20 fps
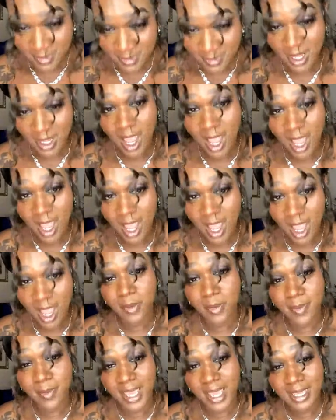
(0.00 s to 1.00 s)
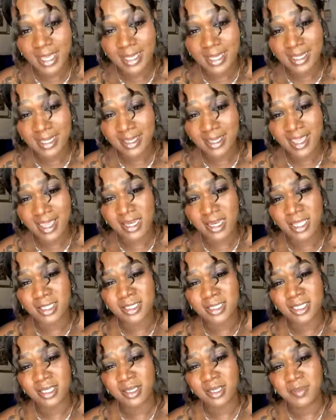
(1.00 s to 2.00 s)
I rode a bike and it
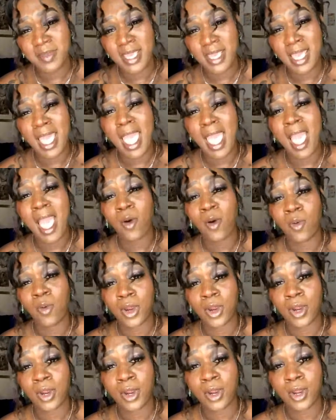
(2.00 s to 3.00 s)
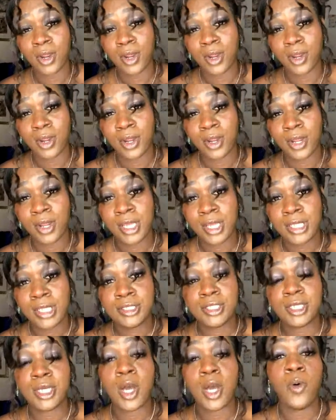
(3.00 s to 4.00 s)
took me an hour
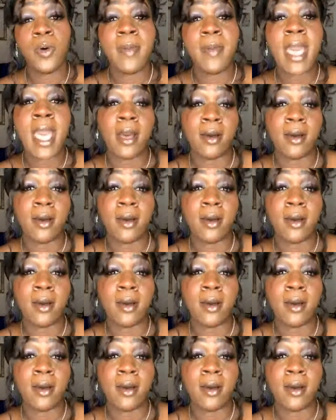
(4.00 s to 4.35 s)
to go a mile.